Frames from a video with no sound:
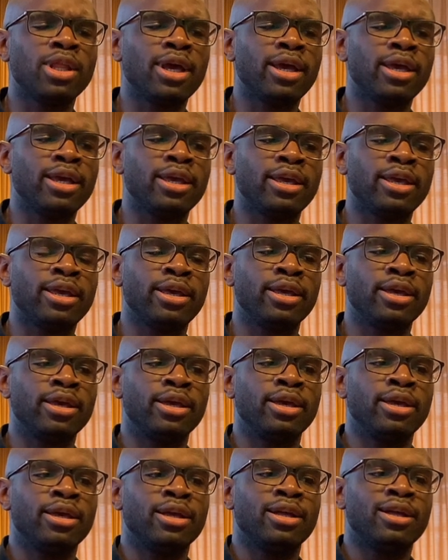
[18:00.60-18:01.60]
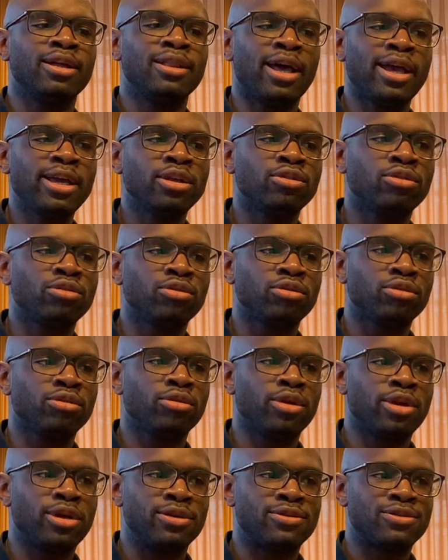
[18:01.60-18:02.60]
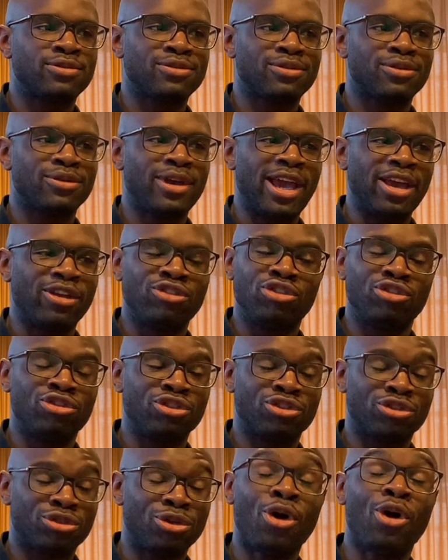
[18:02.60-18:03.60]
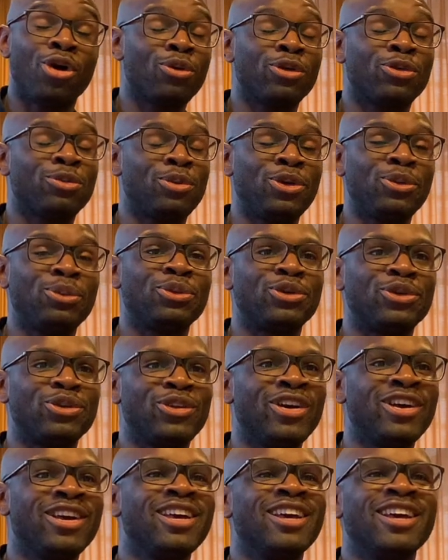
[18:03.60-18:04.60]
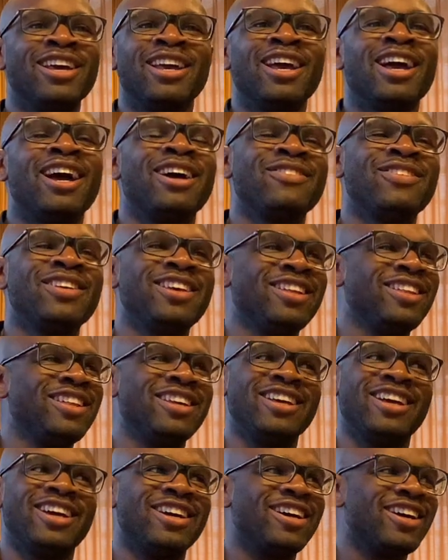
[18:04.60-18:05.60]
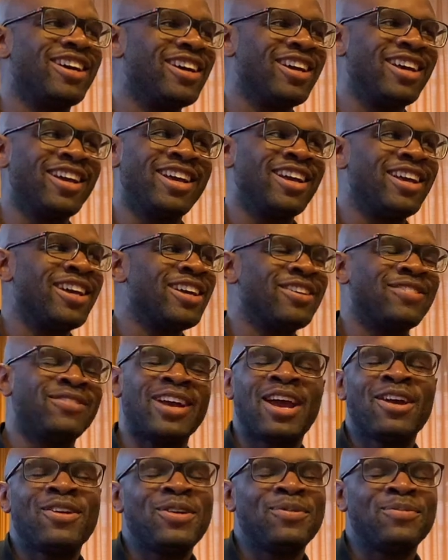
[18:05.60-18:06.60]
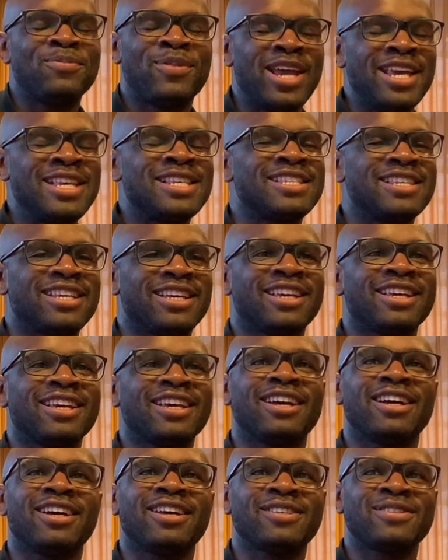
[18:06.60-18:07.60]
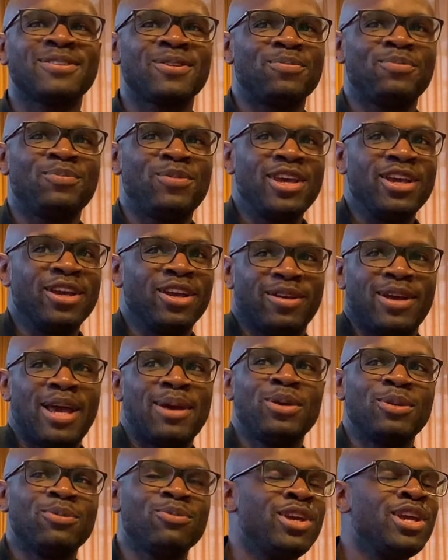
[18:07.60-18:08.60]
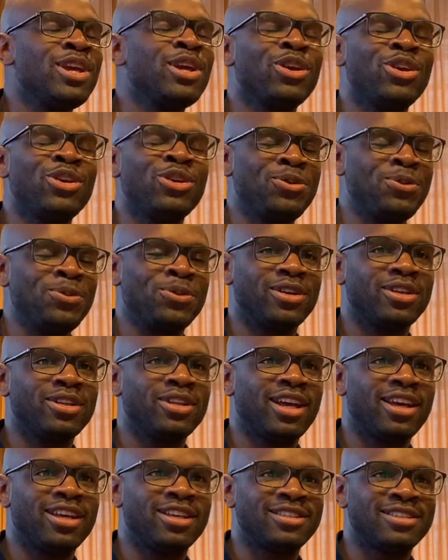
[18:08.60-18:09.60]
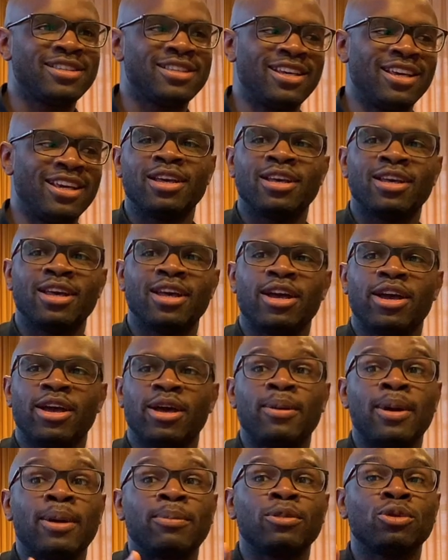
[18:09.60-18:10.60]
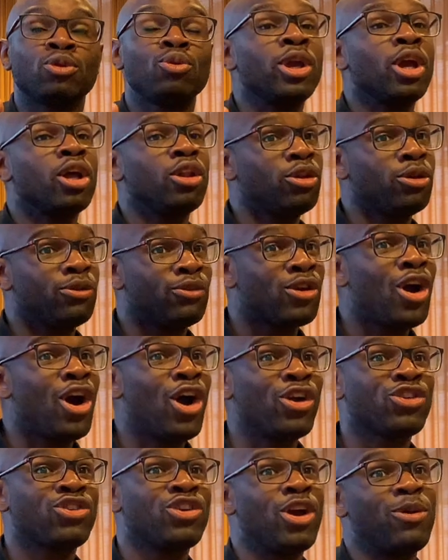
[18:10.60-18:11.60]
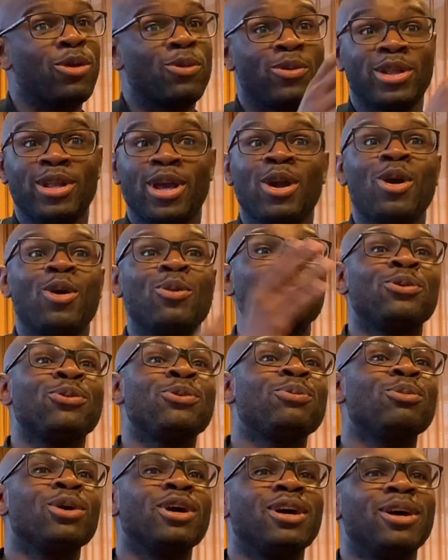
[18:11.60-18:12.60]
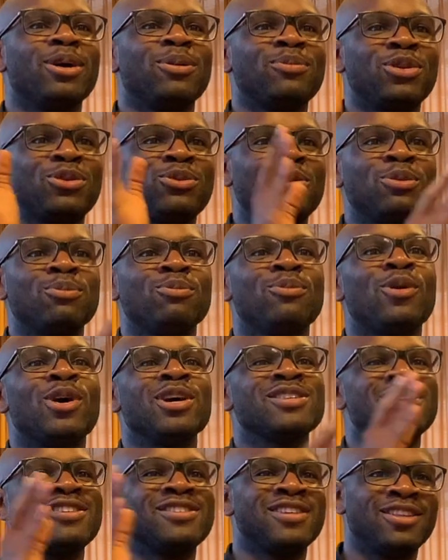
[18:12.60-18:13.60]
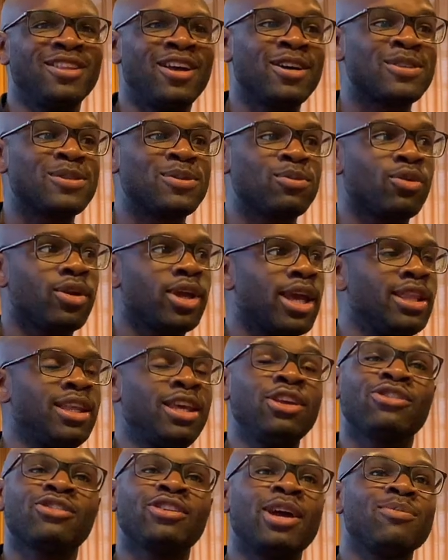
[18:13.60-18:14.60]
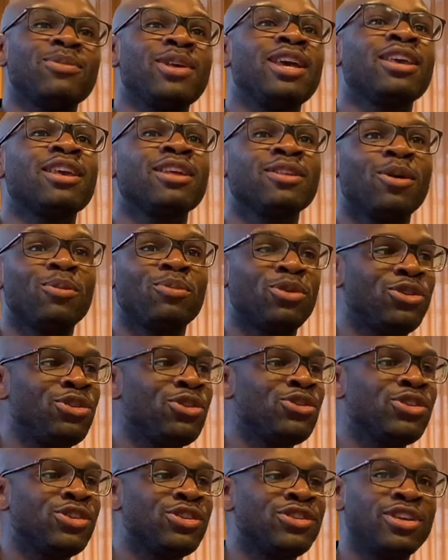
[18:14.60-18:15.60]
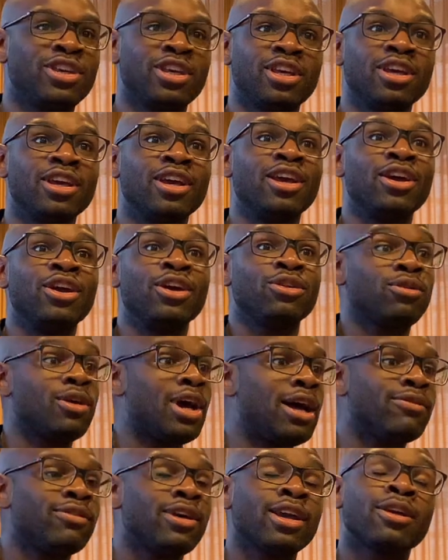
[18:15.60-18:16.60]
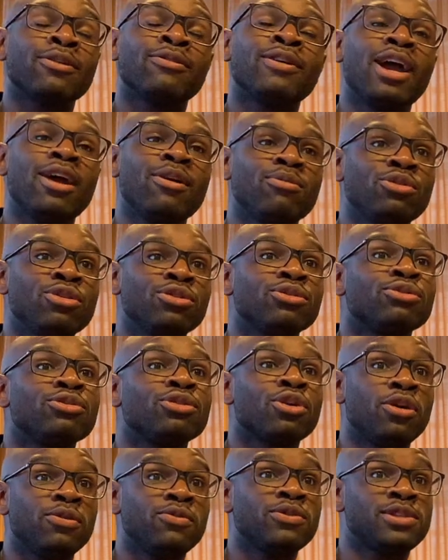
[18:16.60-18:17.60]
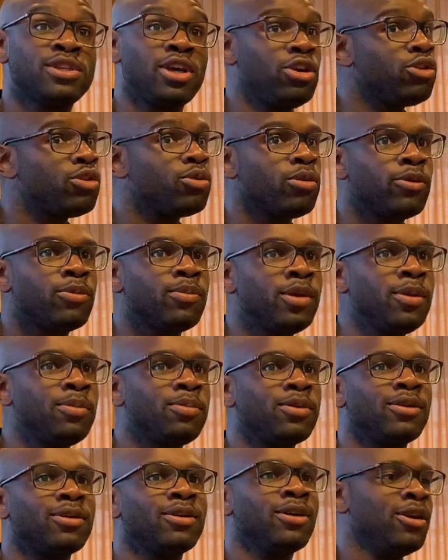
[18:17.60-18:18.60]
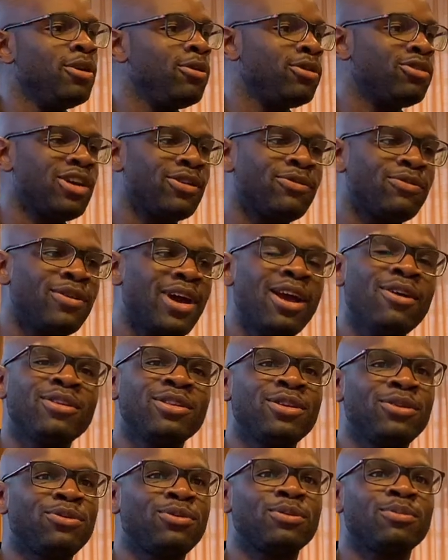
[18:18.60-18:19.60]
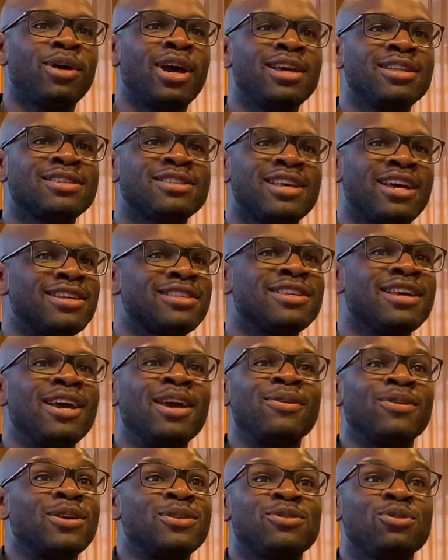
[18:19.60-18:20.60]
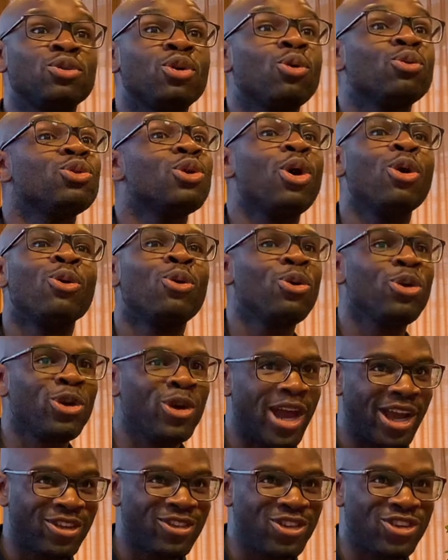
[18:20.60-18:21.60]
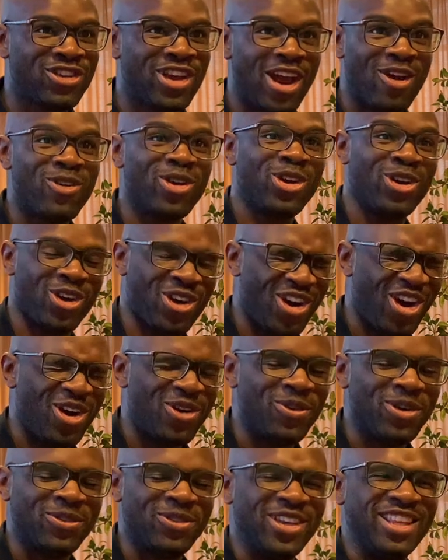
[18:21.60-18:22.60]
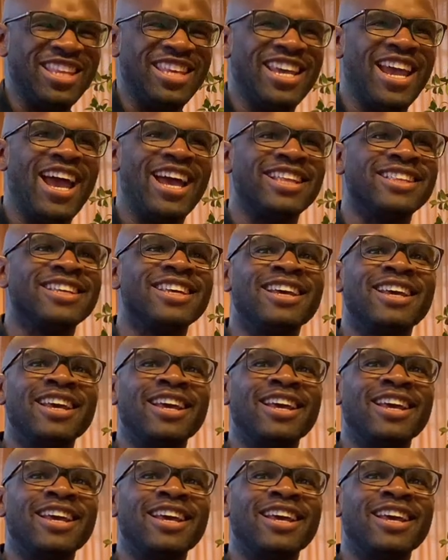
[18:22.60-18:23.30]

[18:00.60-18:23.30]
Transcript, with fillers: I like to do is actually just talk with people. I mean. Uh, Very basic. Uh, so being, I mean, being a human, and uh, I'm doing a lot of car sharing when I go bef uh, between Brussels and Luxembourg, and each time taking the opportunity to have like a very beautiful conversation with people, which have very different mindsets, because you don't know who you're actually sharing your car with in the end.